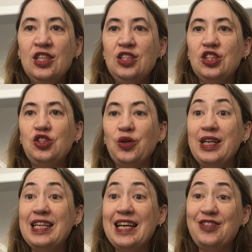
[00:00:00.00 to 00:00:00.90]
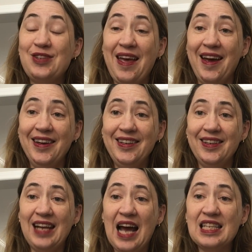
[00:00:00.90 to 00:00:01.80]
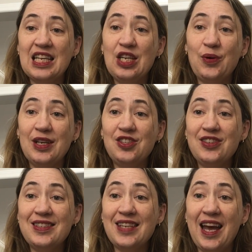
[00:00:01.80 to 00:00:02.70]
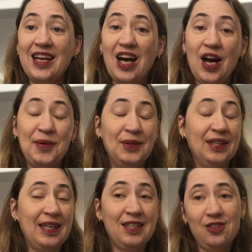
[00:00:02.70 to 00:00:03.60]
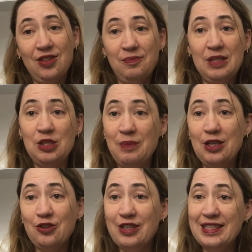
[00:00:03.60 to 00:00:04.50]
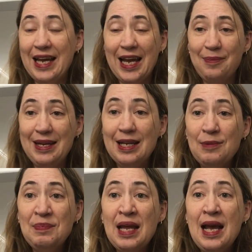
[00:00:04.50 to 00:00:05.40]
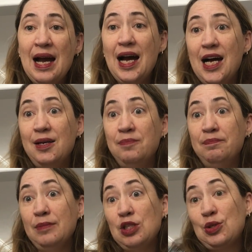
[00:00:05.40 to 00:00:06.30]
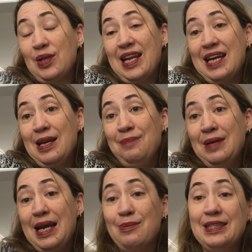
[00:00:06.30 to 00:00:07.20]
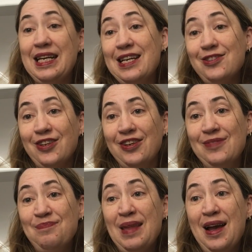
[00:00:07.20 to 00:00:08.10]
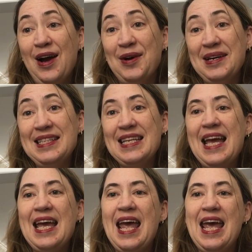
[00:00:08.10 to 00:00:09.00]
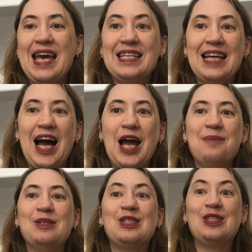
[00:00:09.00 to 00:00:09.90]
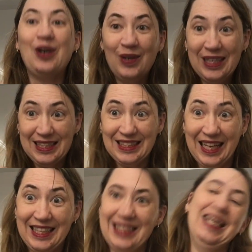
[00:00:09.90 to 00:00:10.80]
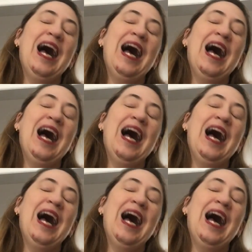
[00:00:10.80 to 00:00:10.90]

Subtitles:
Just join in as you can and ask any questions, and I will answer them. Just make sure you tag me, so that I am able to answer. All right. And I am so excited.